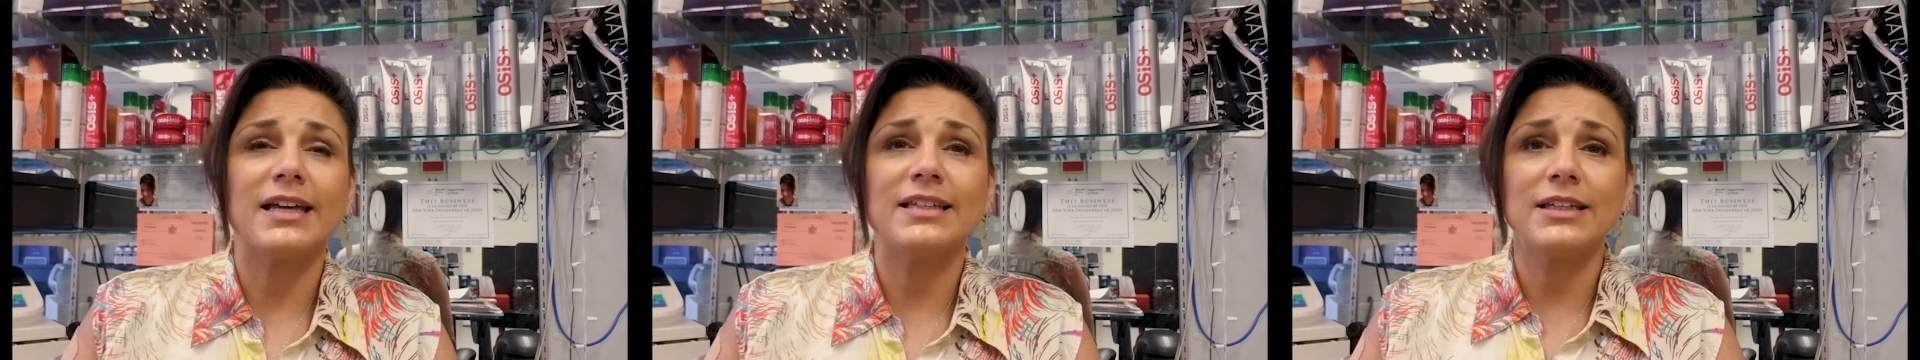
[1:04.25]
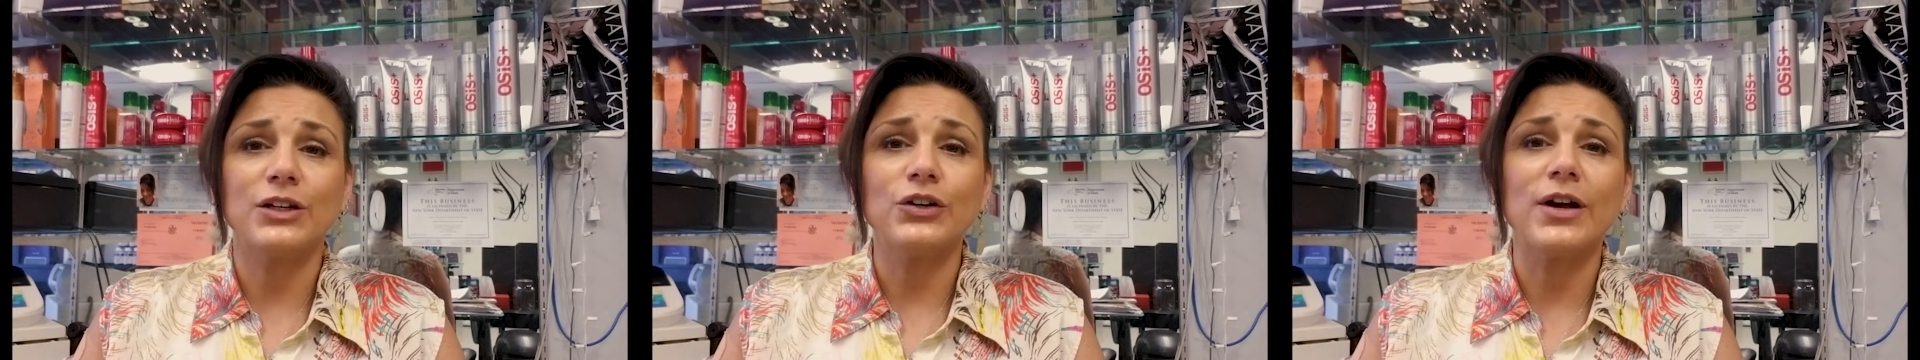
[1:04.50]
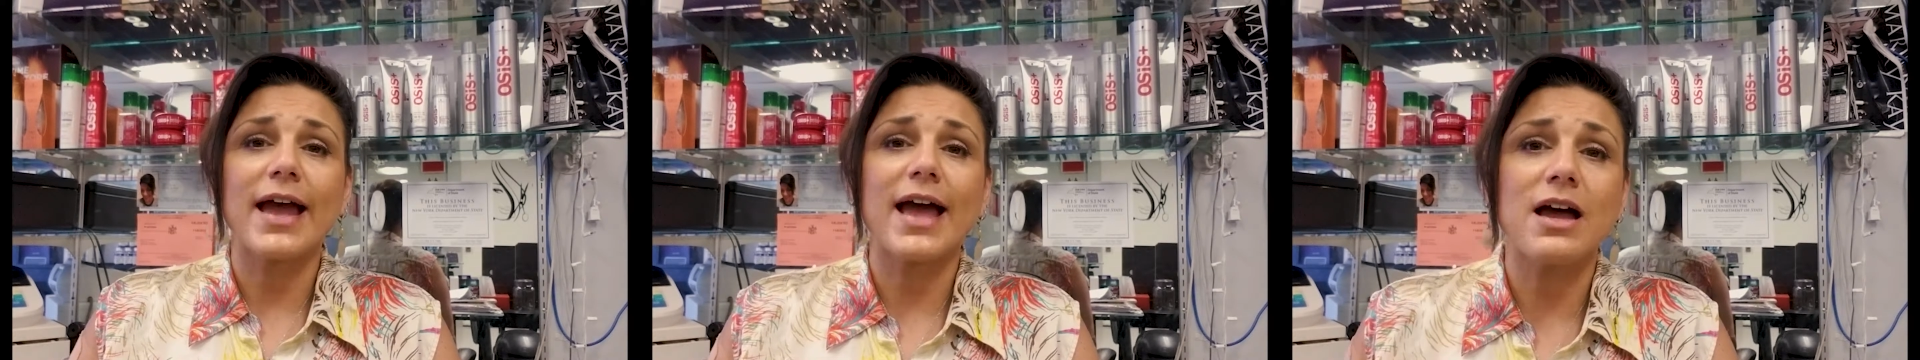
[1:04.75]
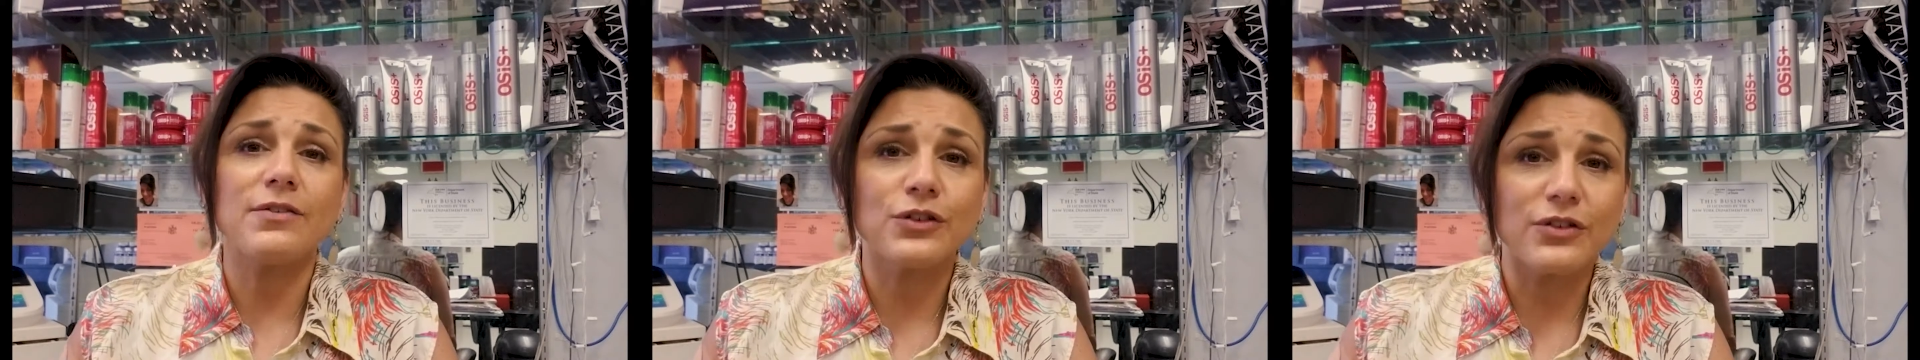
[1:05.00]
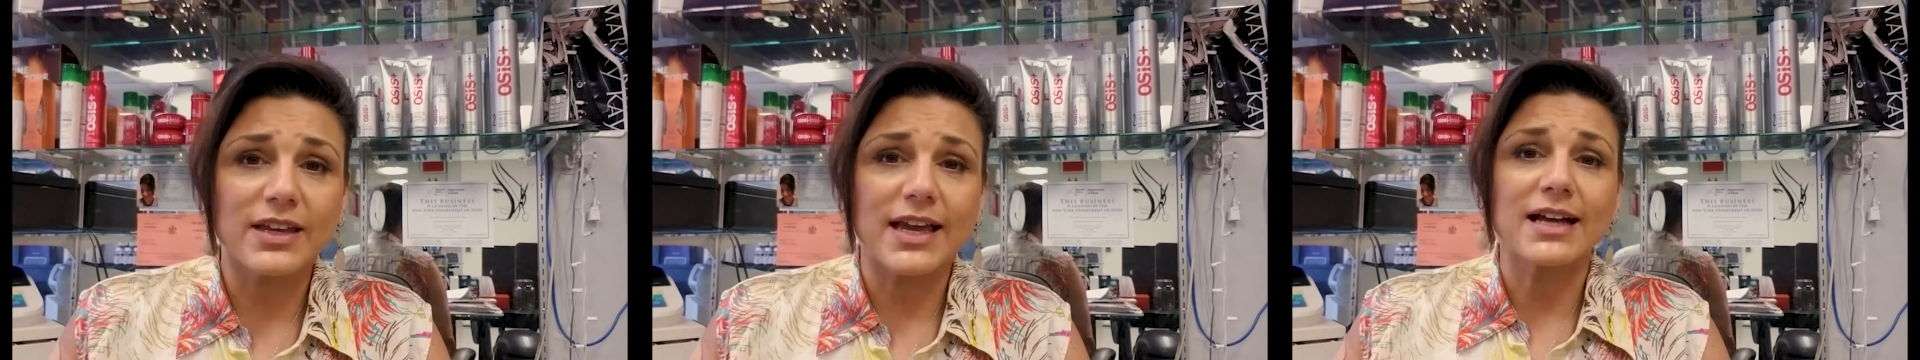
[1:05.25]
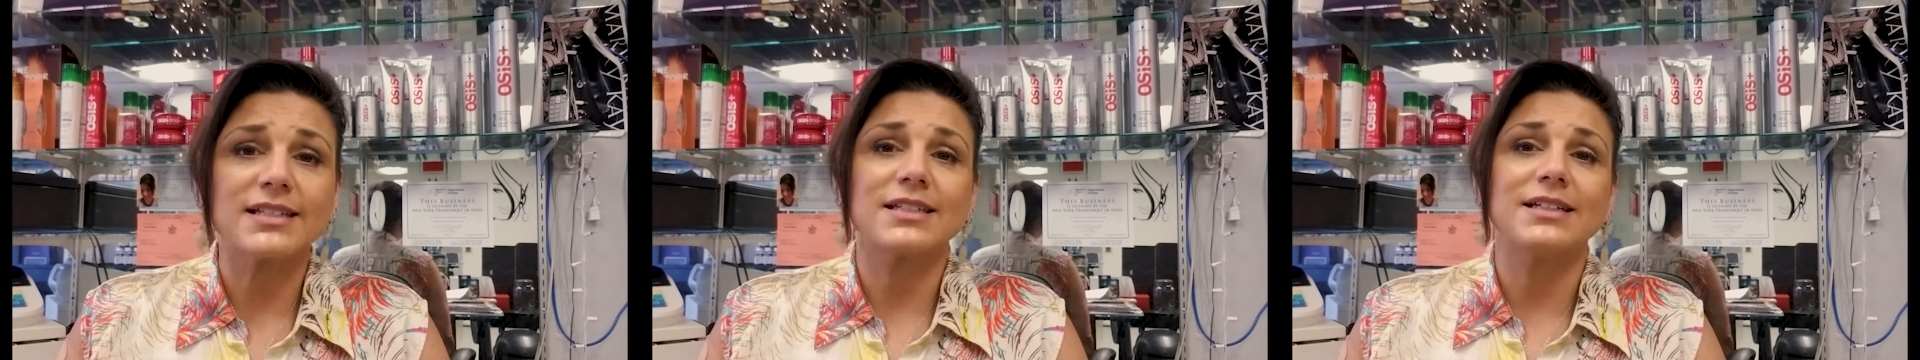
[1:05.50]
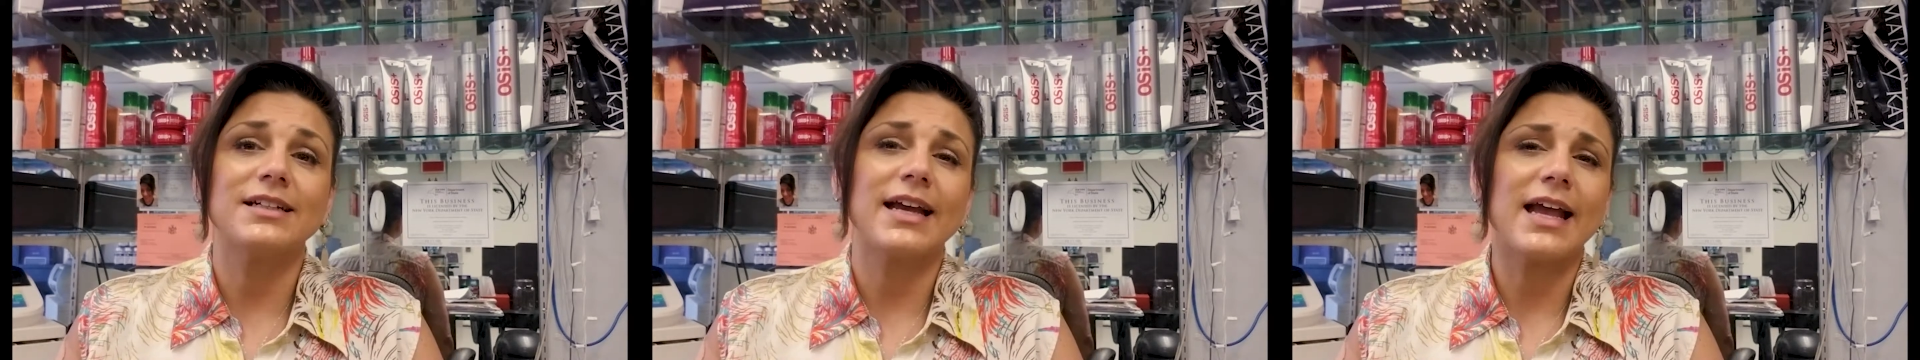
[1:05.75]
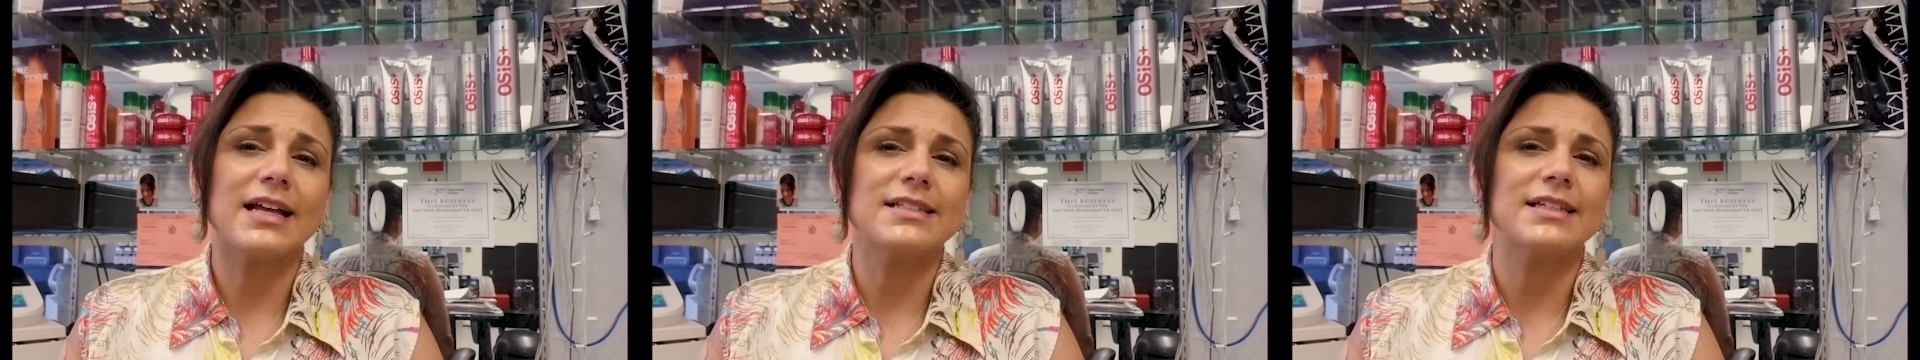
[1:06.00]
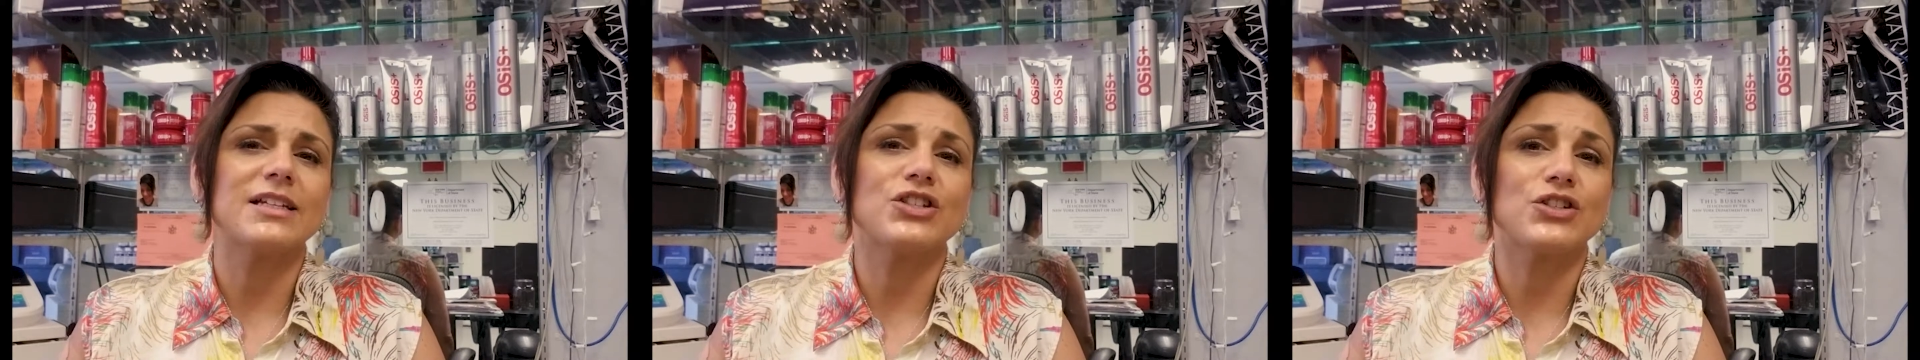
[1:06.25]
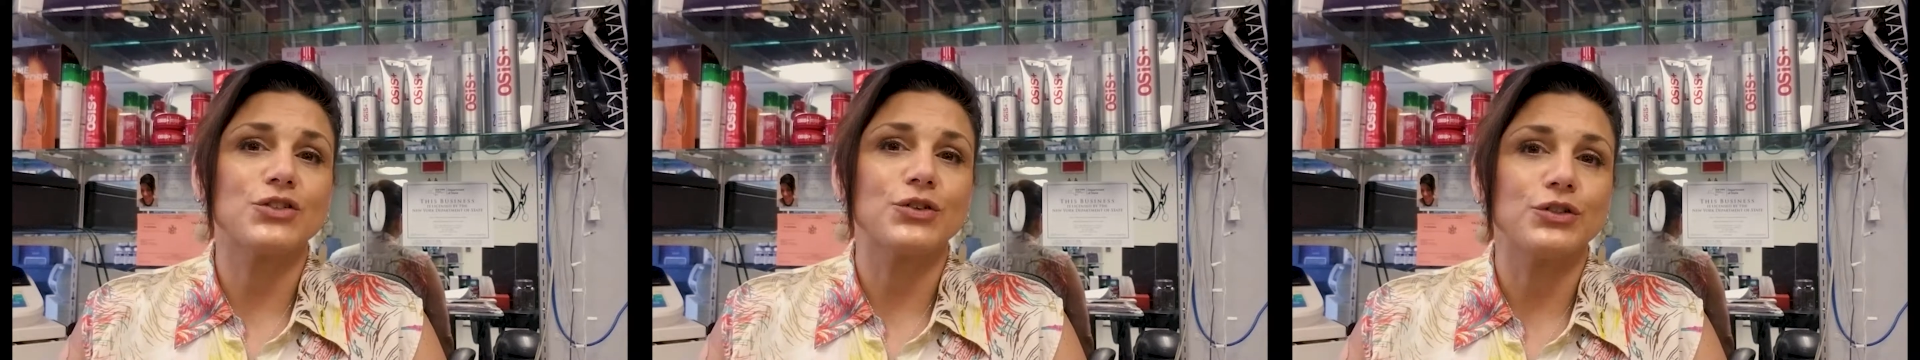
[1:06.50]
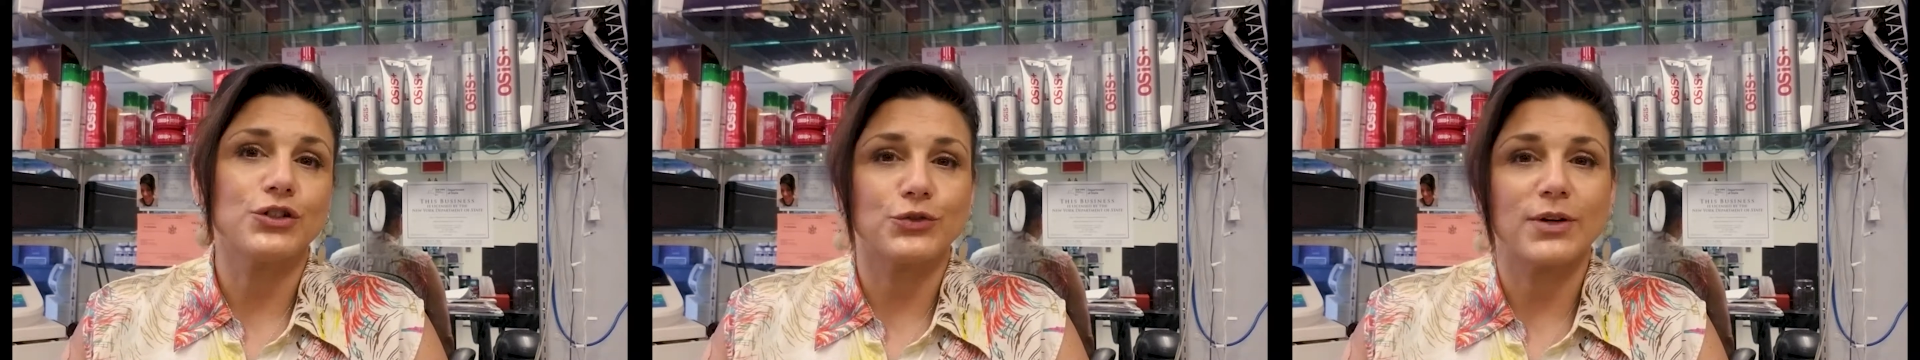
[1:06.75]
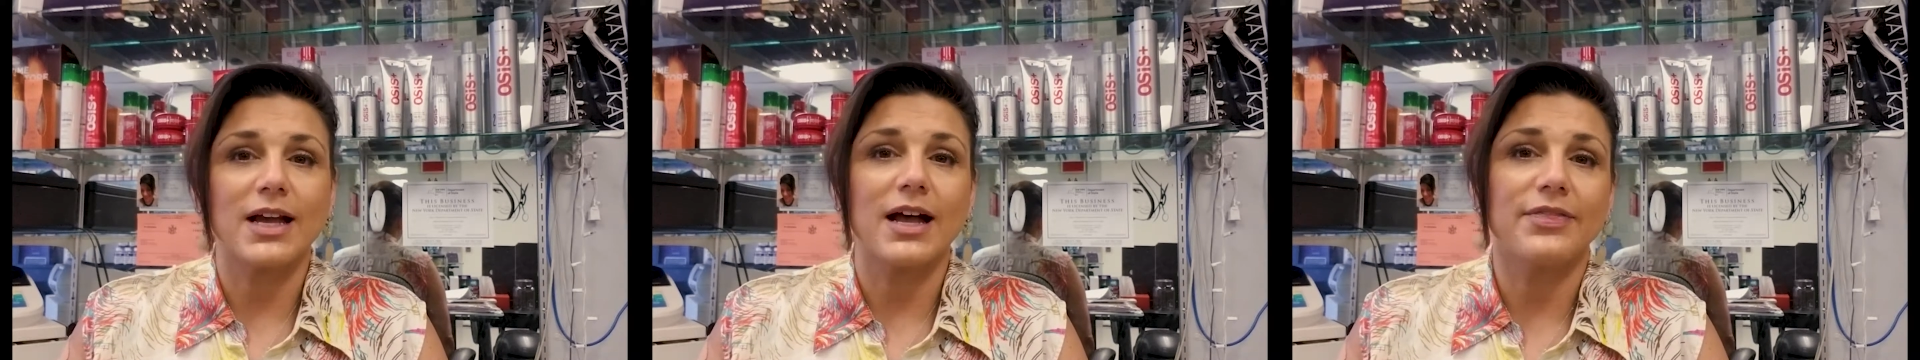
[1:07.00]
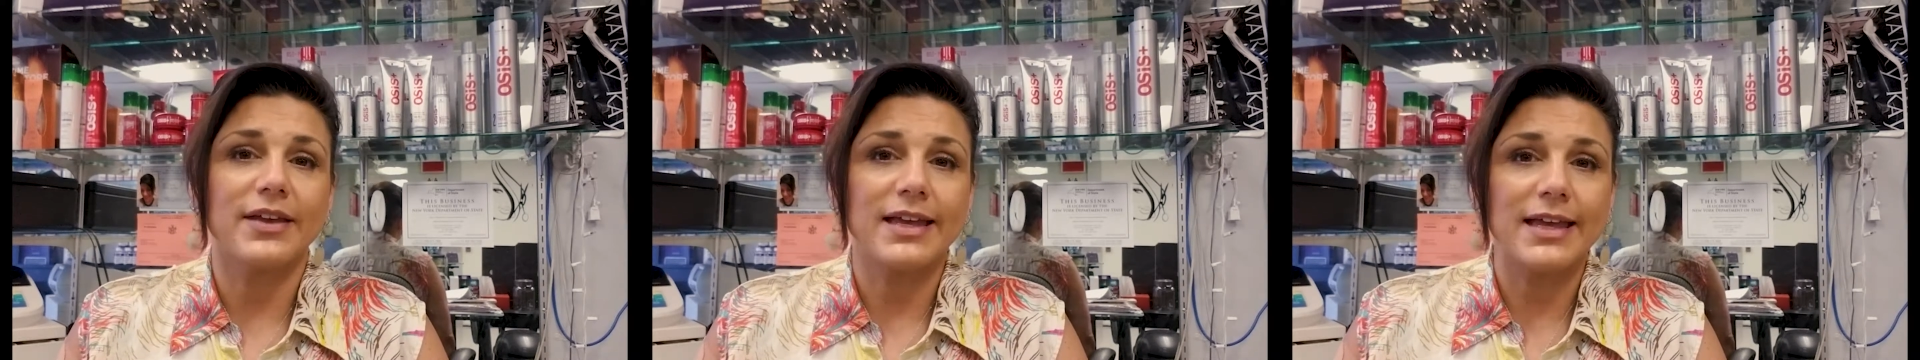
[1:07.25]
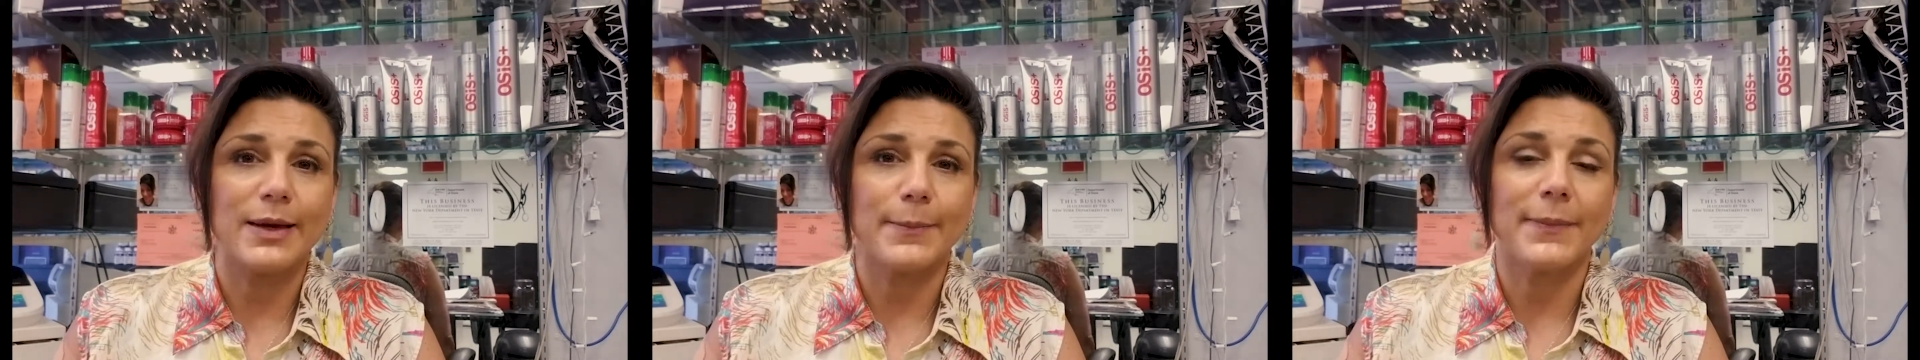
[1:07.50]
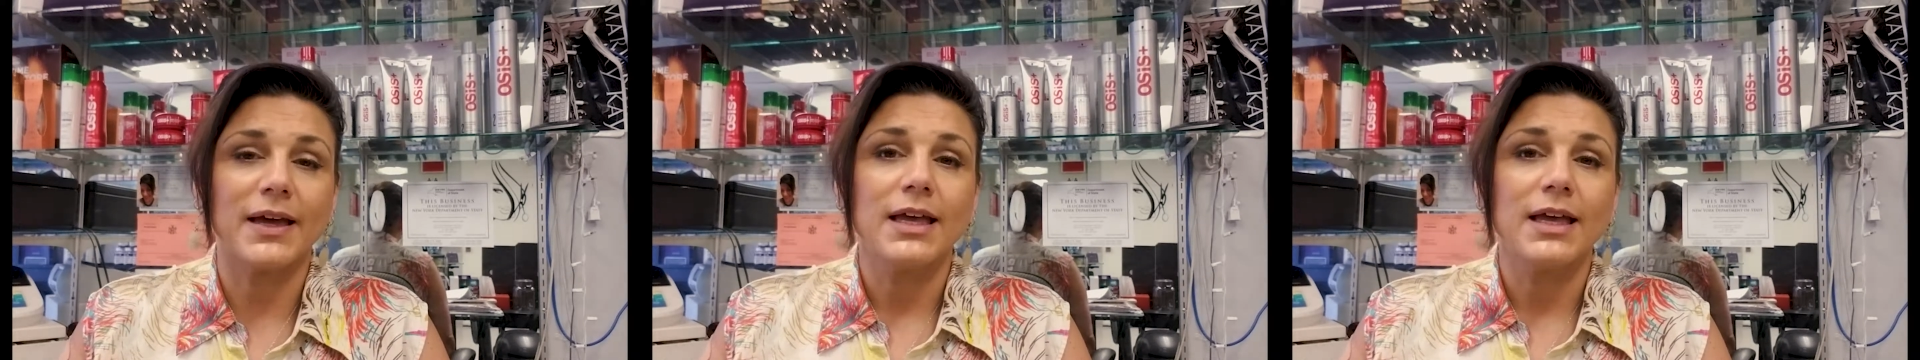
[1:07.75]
year after the accident, I had to get surgery on the hip.